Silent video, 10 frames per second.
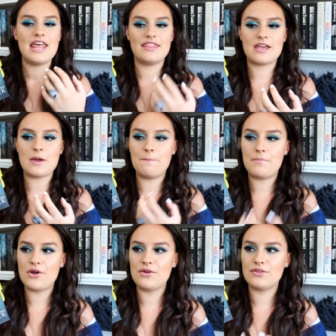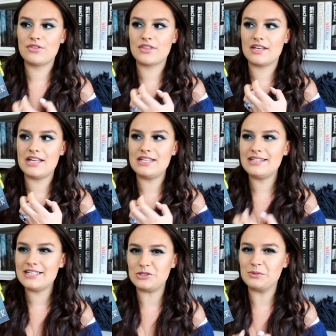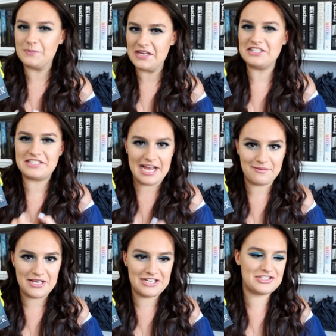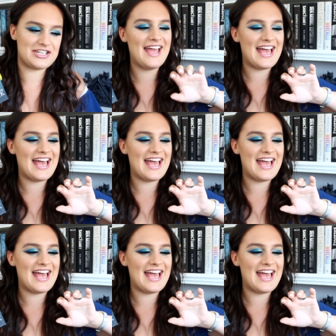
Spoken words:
They are both a little bit damaged,